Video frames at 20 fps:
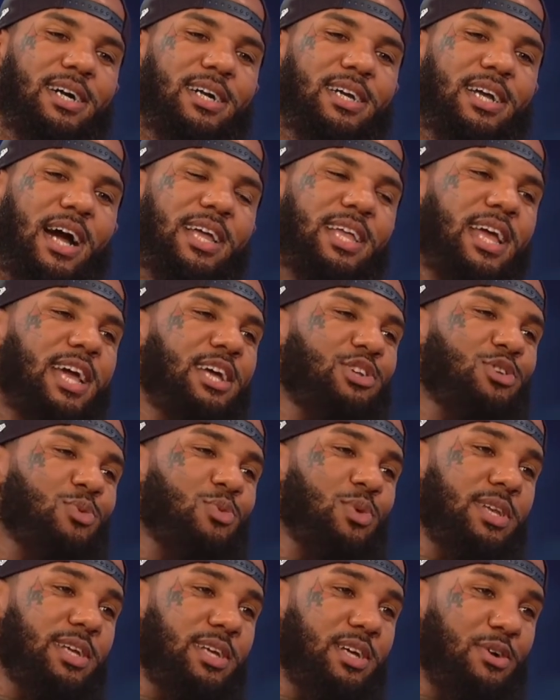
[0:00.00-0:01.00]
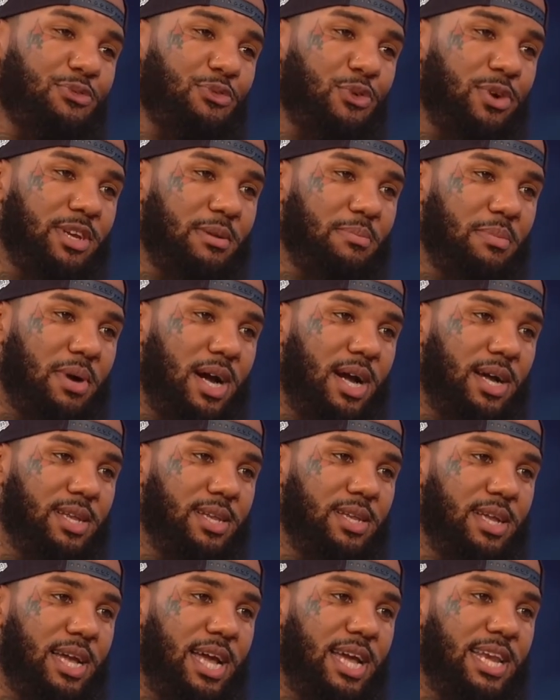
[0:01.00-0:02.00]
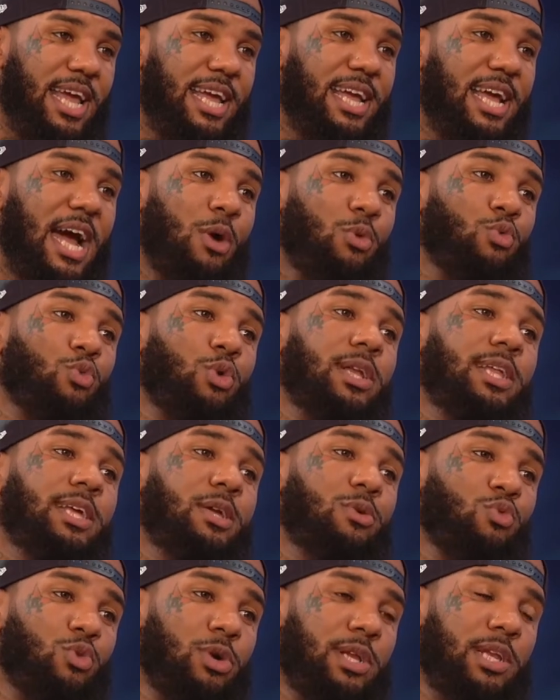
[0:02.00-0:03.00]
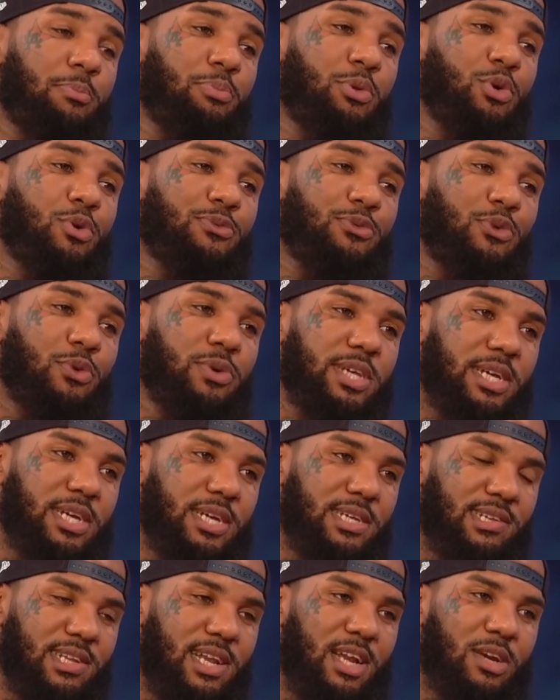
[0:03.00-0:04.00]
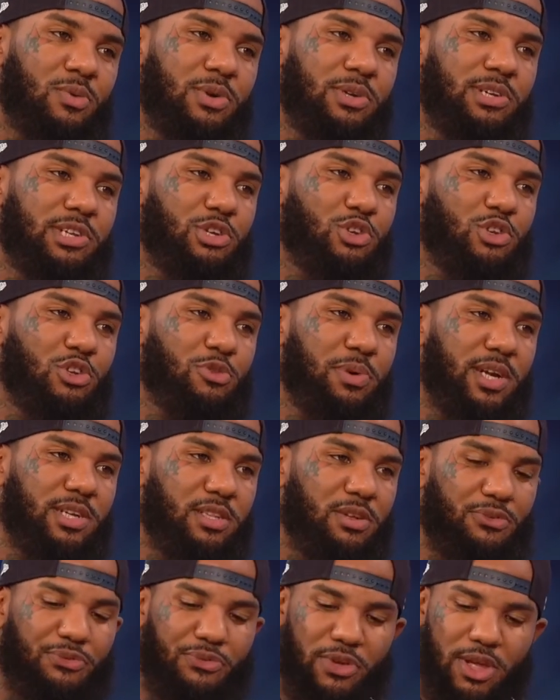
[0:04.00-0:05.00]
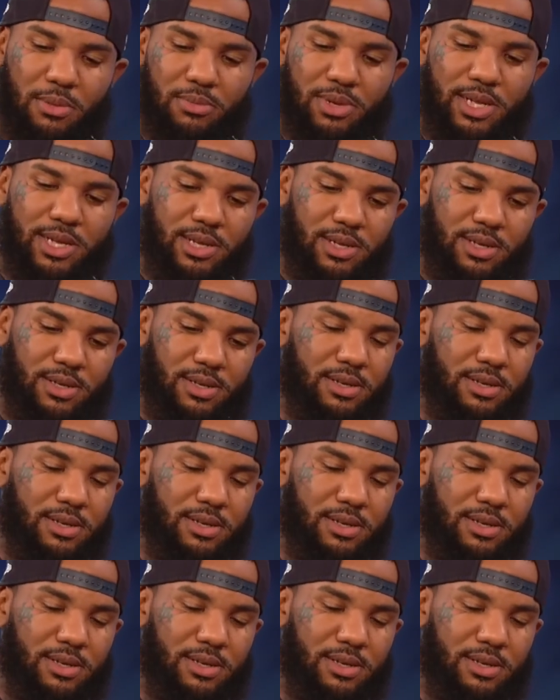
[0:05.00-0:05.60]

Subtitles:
Kanye is a really good friend of mine. And they got really, really beautiful kids, and I don't want to disrespect their family.